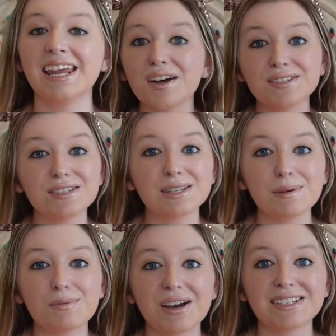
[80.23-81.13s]
Also to the
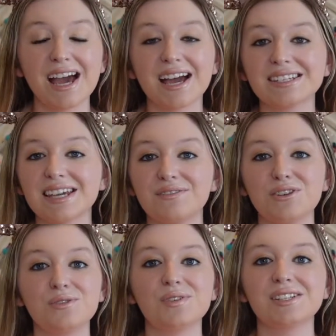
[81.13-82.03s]
people I tagged, if
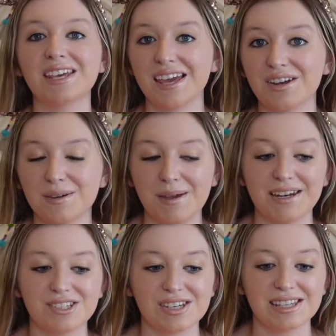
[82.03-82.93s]
you cannot
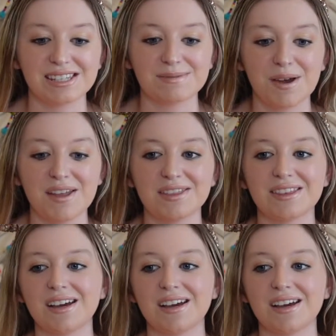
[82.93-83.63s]
manage it this month,